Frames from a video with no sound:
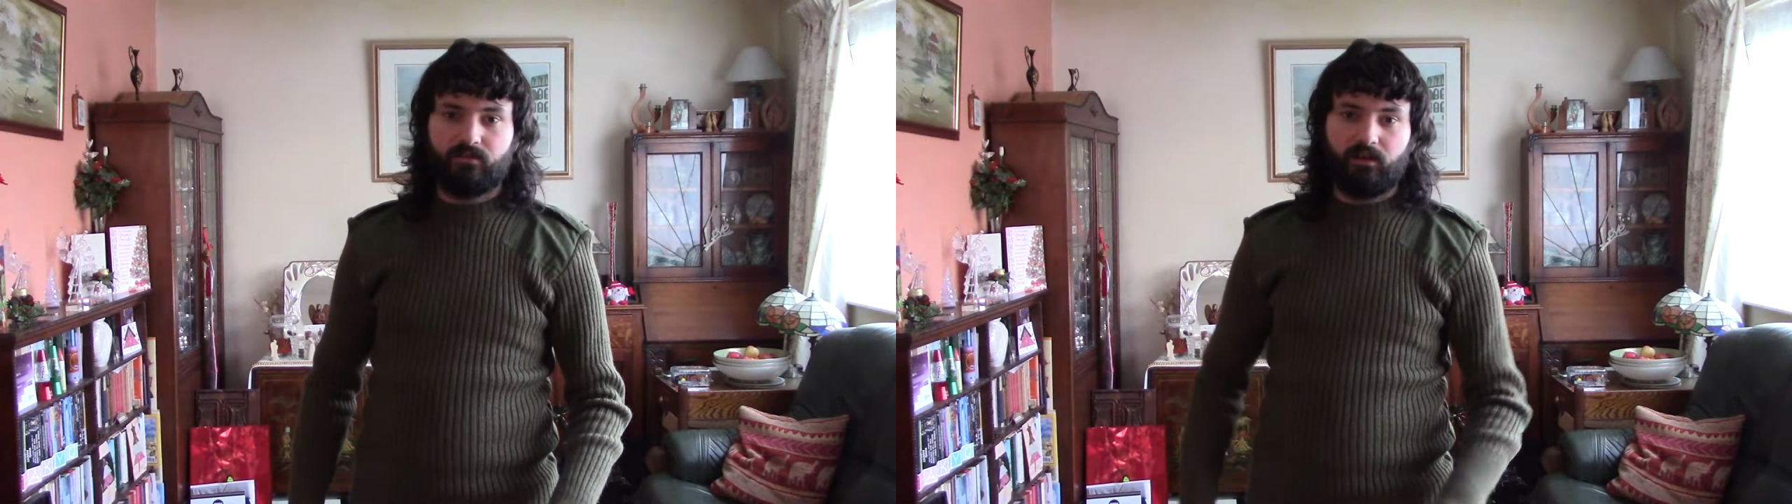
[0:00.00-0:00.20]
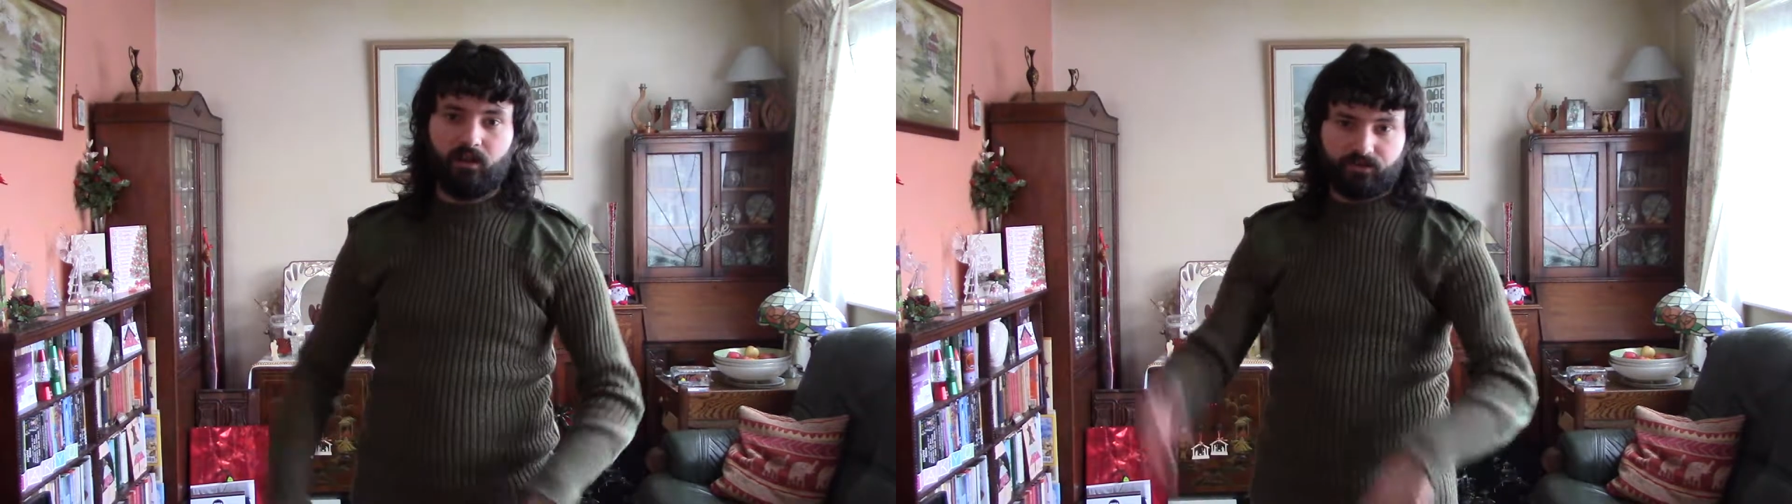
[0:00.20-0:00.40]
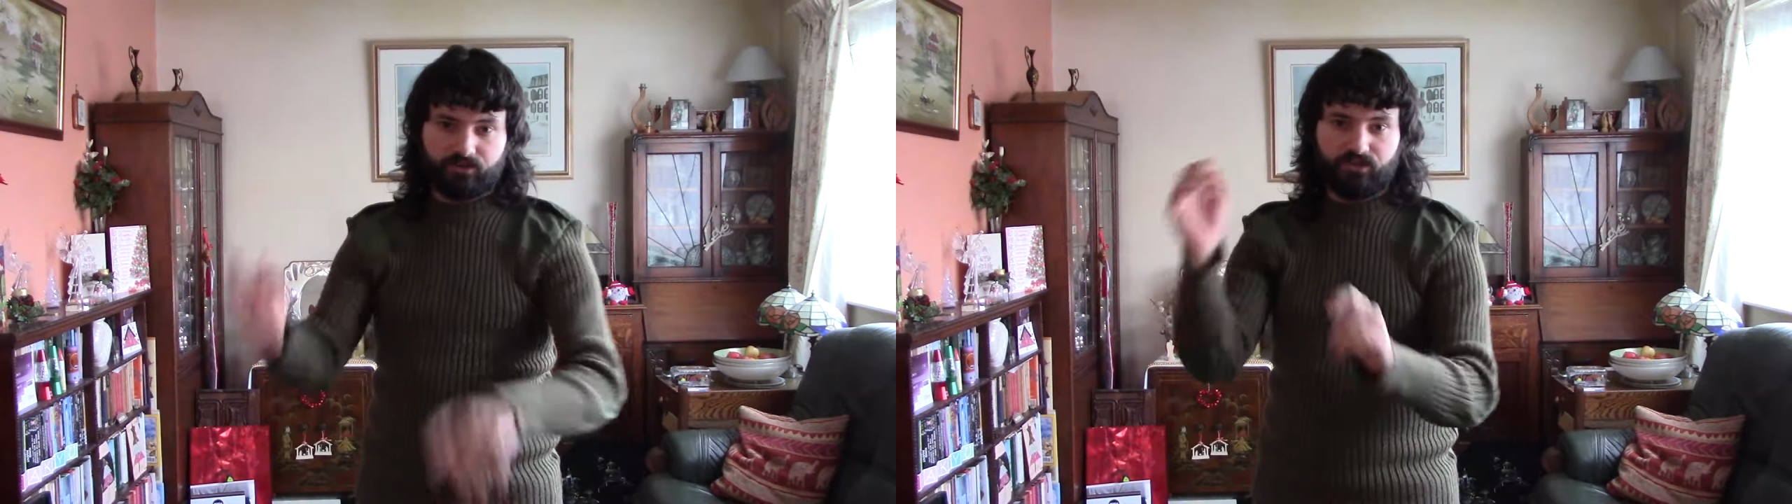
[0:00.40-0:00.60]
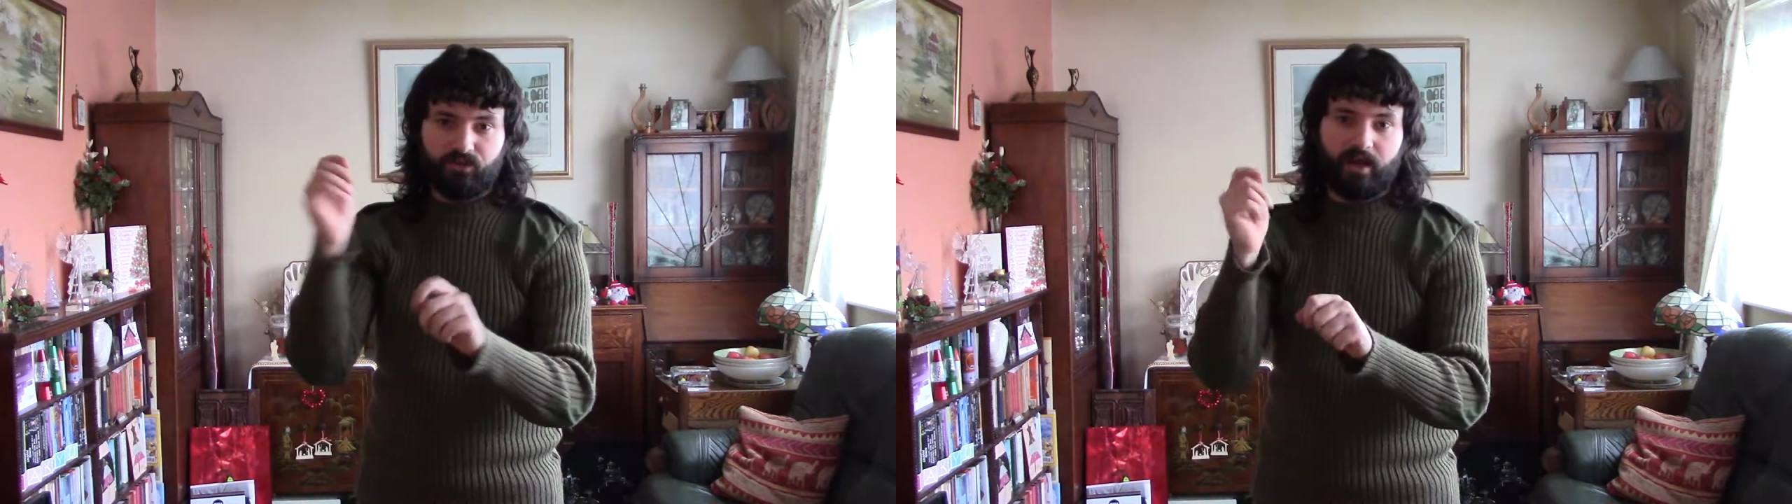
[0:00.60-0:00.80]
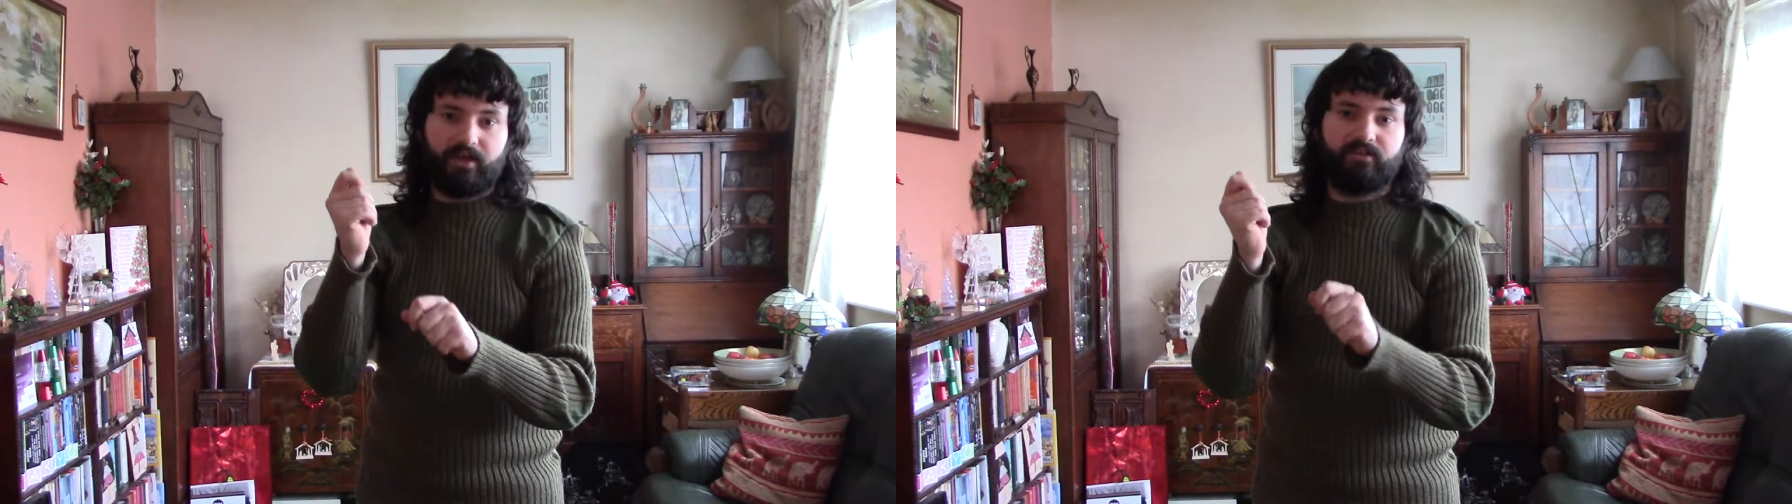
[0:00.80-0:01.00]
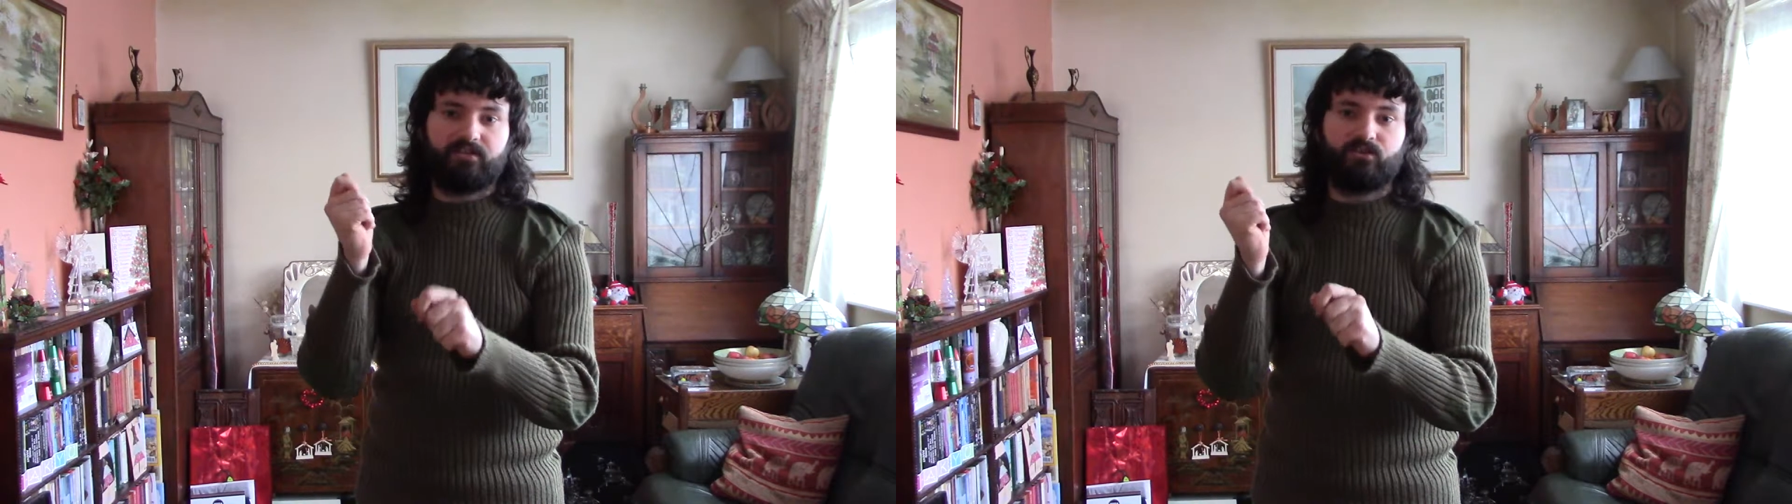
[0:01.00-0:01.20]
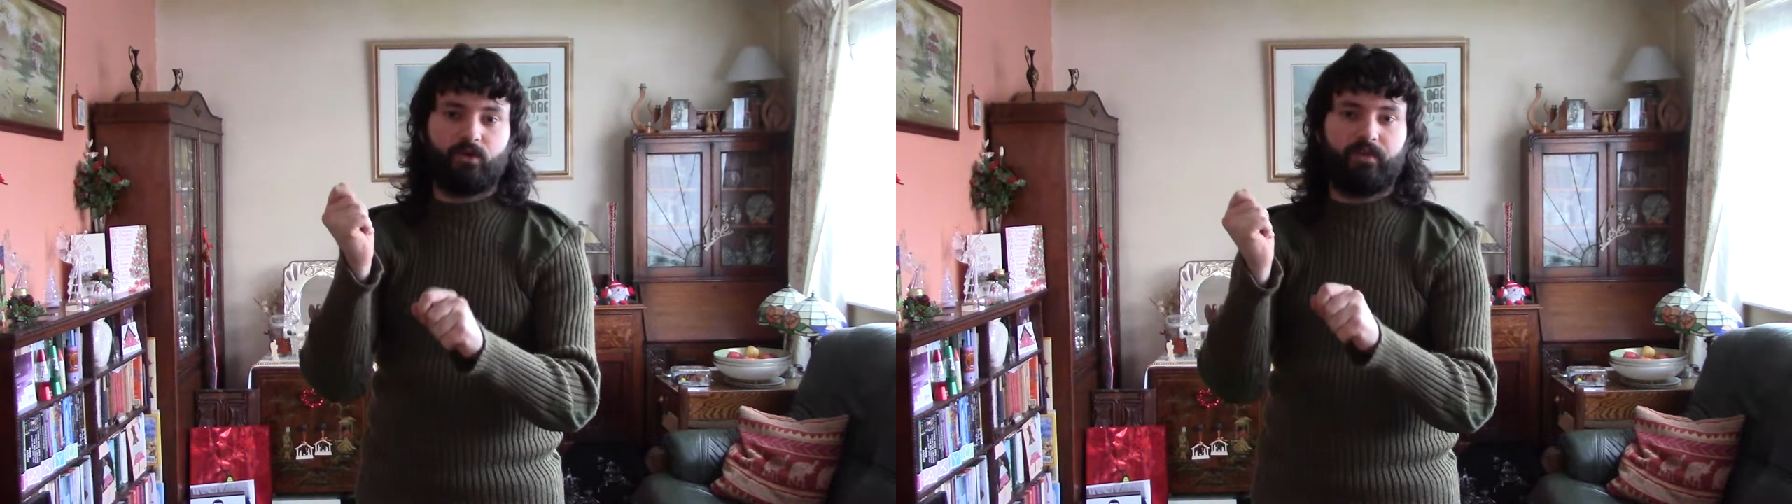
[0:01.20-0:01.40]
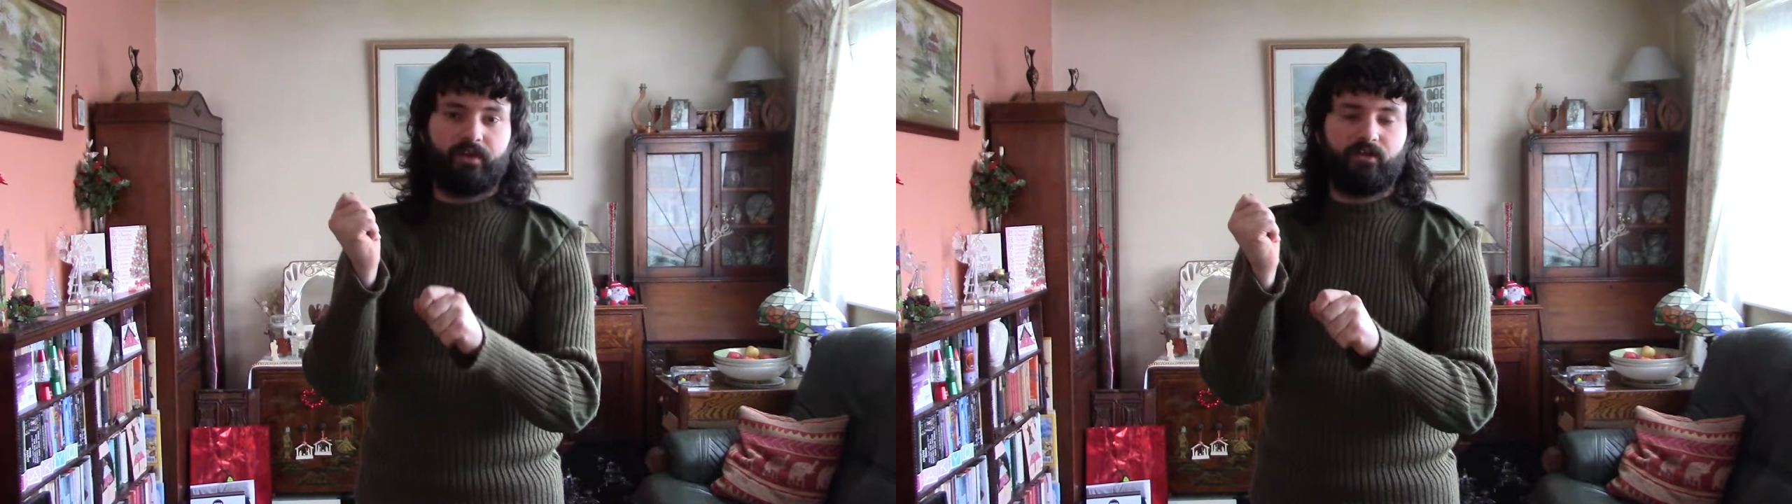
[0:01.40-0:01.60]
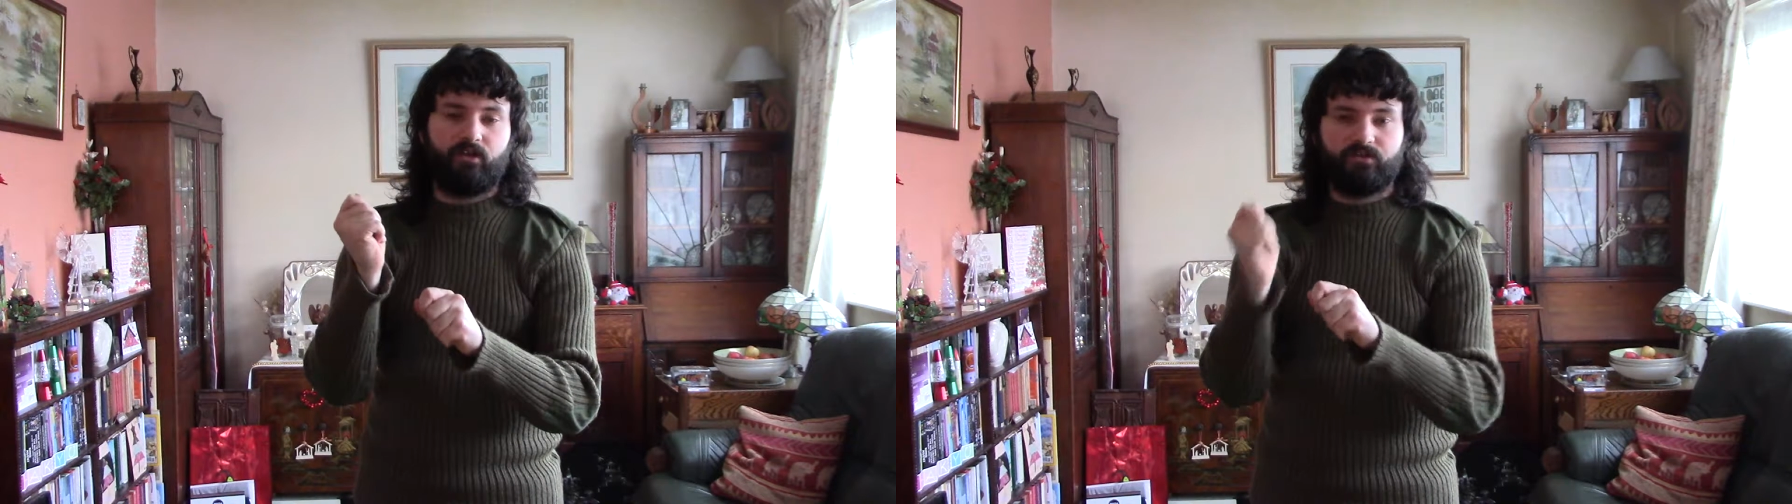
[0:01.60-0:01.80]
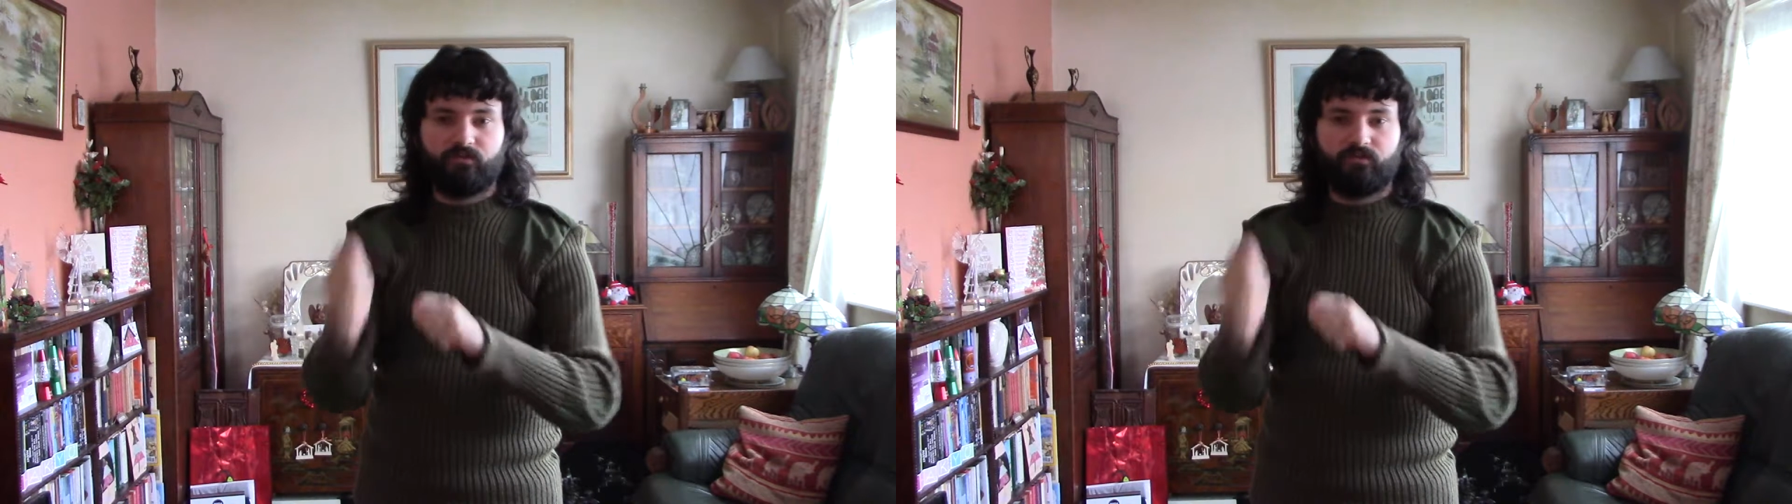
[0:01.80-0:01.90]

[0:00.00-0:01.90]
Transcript: large two-handed sword that I got